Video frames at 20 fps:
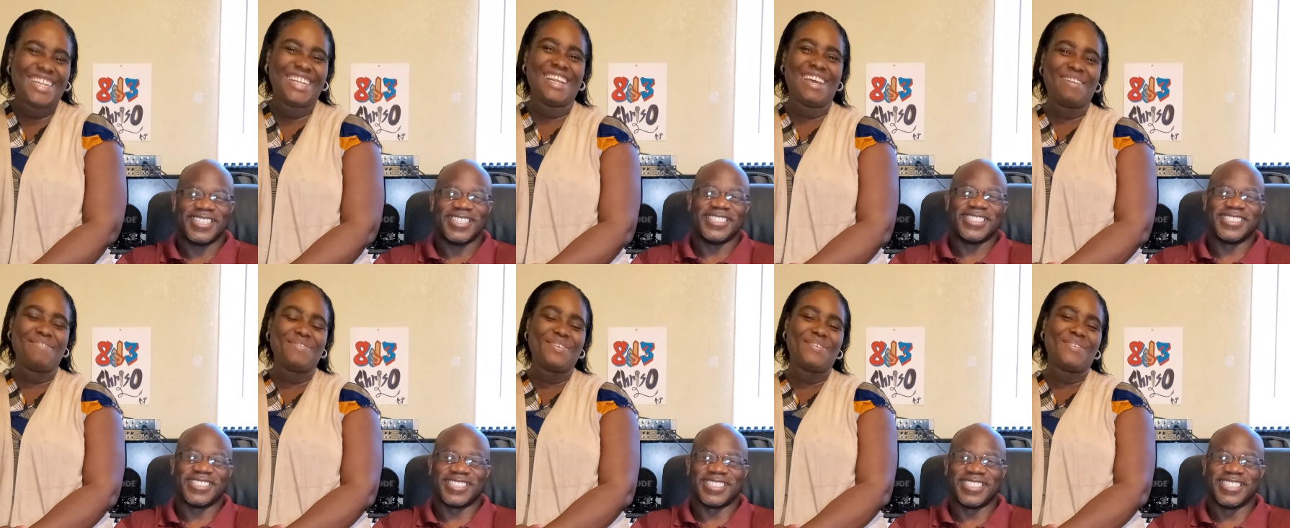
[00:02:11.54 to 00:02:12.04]

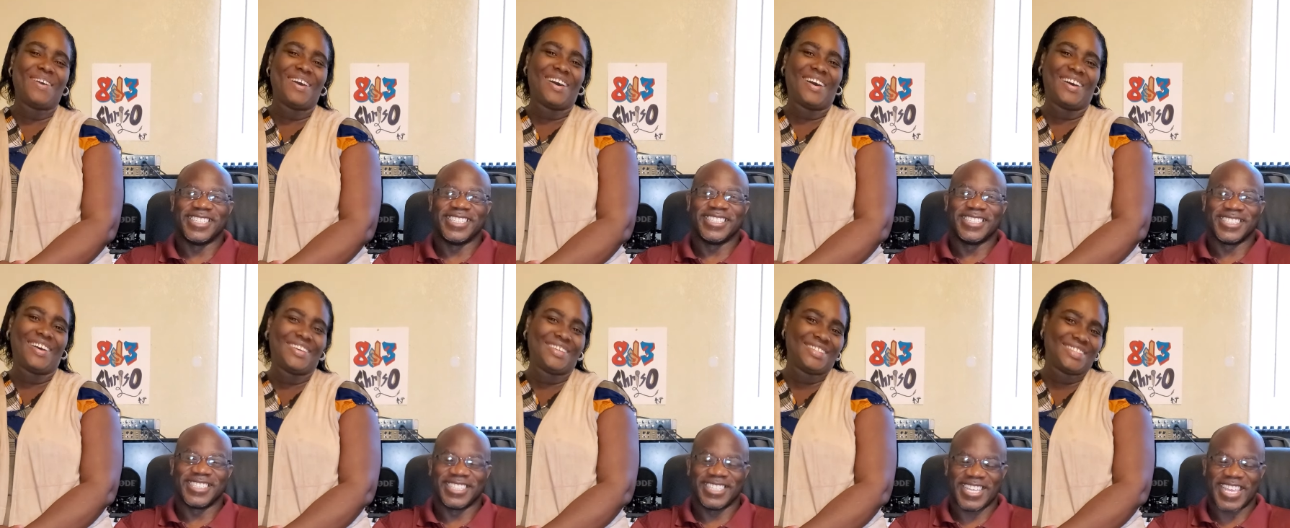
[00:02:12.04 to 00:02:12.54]
Speaker 1: love you
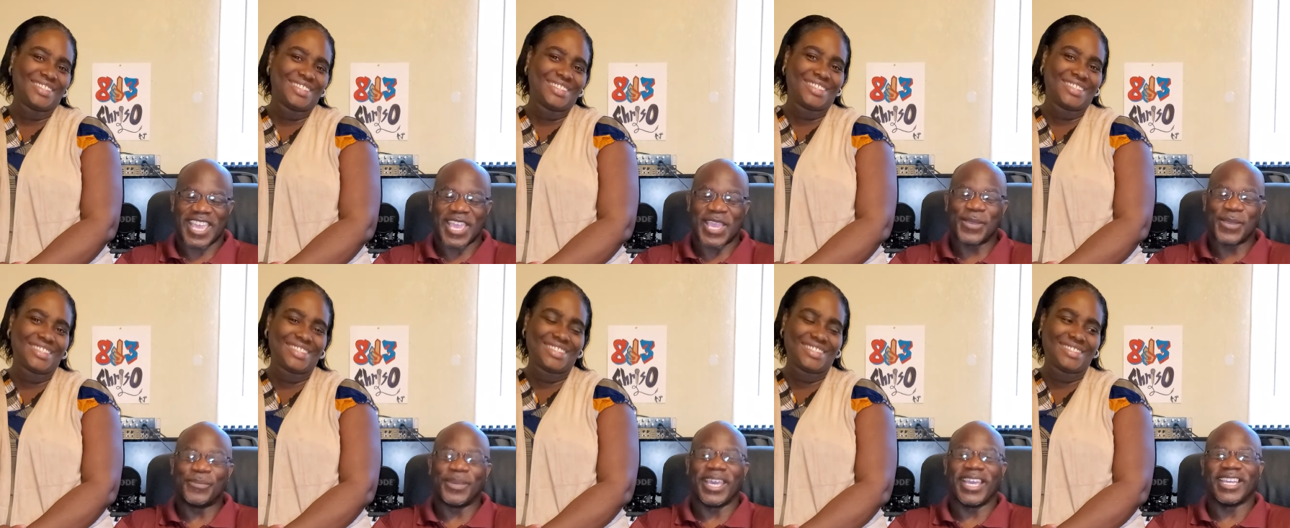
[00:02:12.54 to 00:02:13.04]
all.
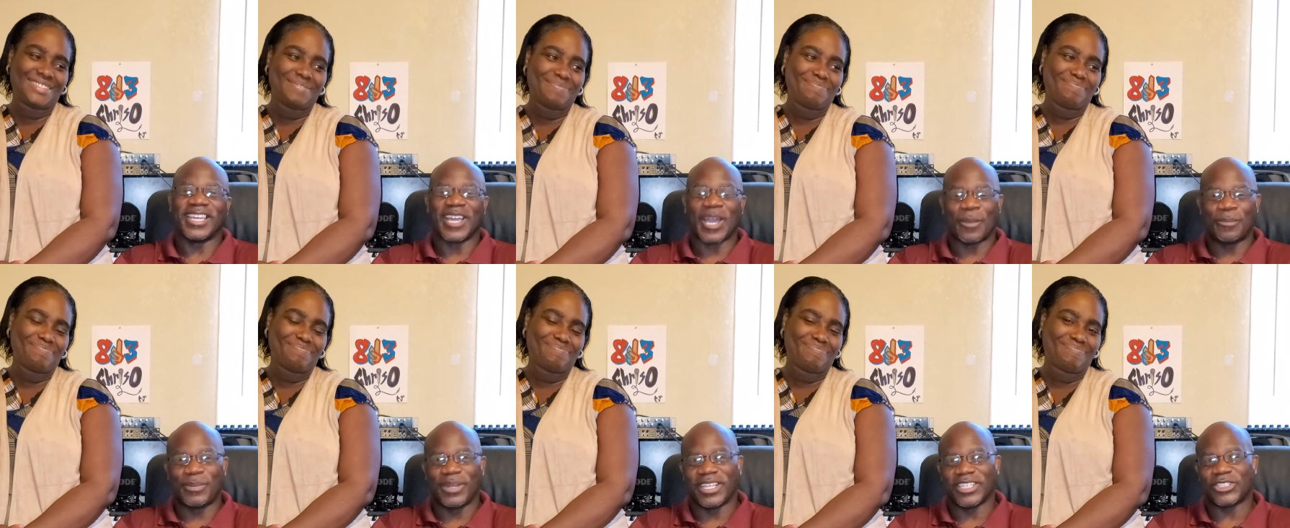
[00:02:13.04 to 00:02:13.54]
Speaker 2: Amen.
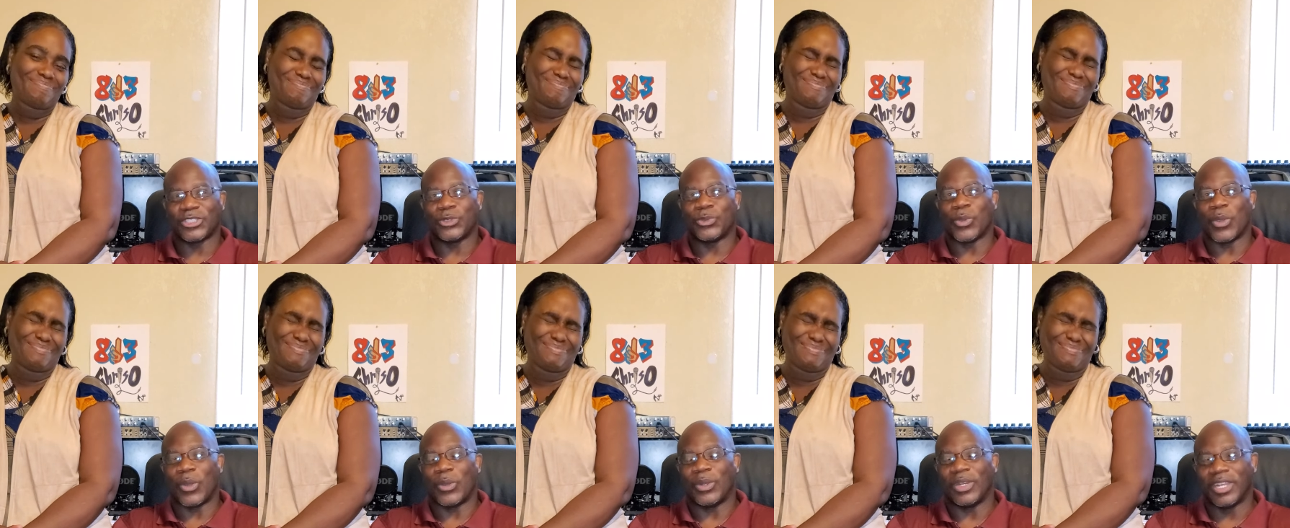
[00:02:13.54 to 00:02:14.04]
God bless you
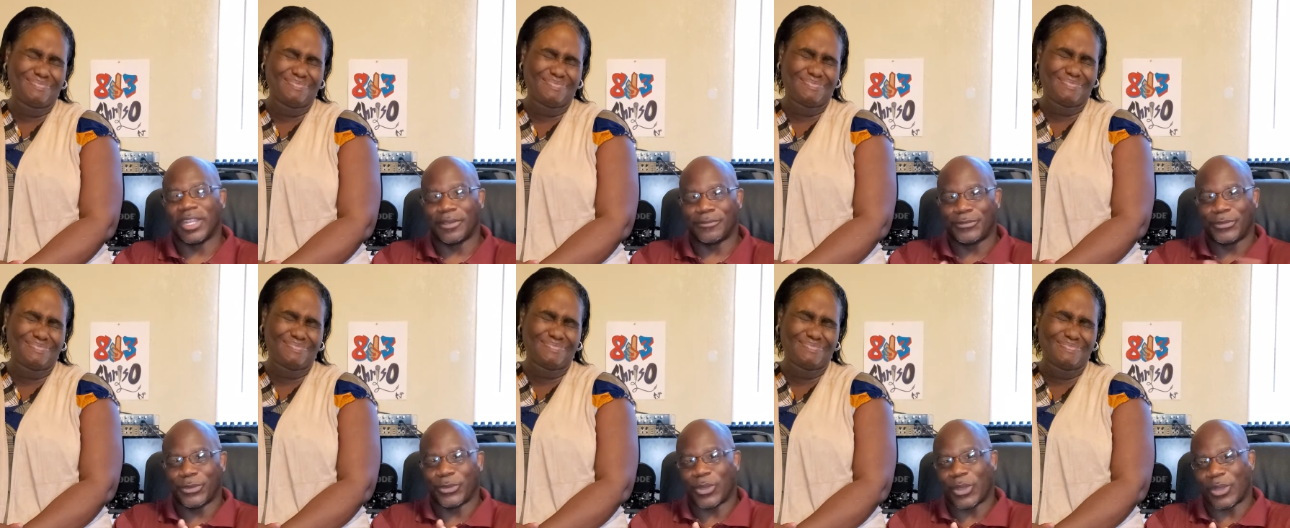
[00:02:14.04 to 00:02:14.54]
all. Love
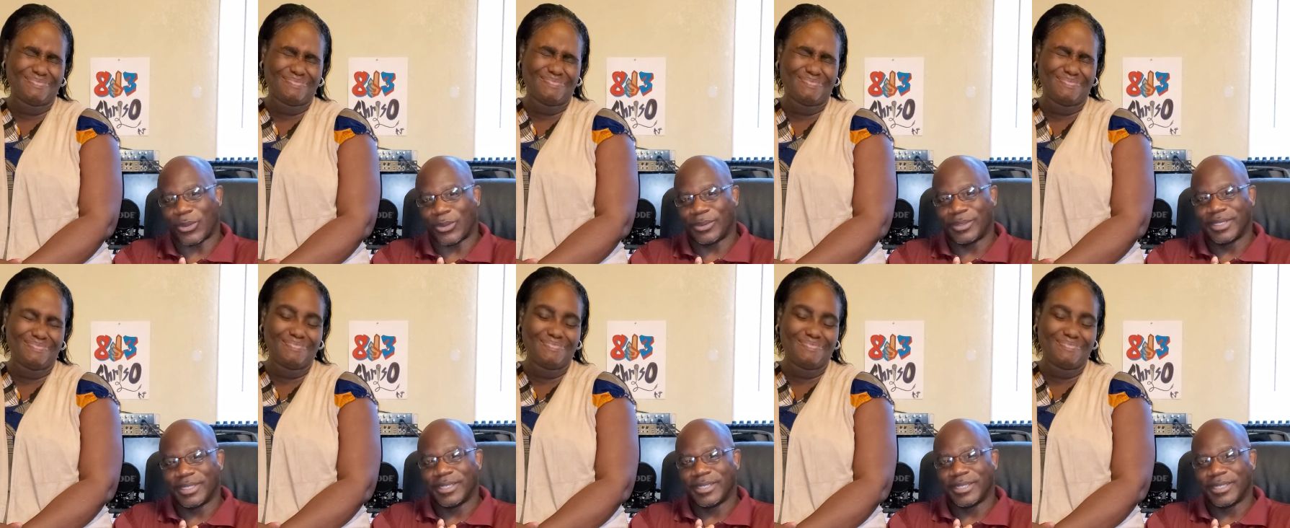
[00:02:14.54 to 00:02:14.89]
you all.